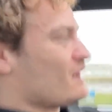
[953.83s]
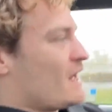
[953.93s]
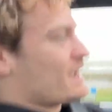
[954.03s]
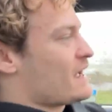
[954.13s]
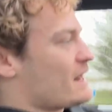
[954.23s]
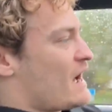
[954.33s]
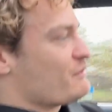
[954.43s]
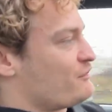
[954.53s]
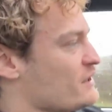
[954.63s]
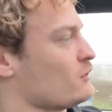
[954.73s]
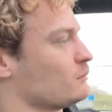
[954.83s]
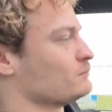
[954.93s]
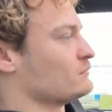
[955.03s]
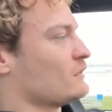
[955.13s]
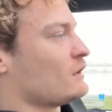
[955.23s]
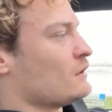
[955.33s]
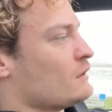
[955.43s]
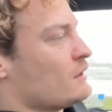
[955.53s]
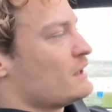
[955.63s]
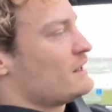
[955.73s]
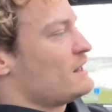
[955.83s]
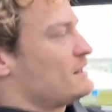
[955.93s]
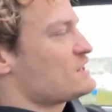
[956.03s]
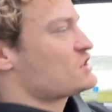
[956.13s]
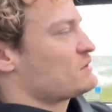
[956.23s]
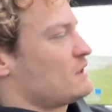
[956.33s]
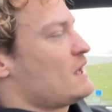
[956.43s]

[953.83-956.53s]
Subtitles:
Again, I feel this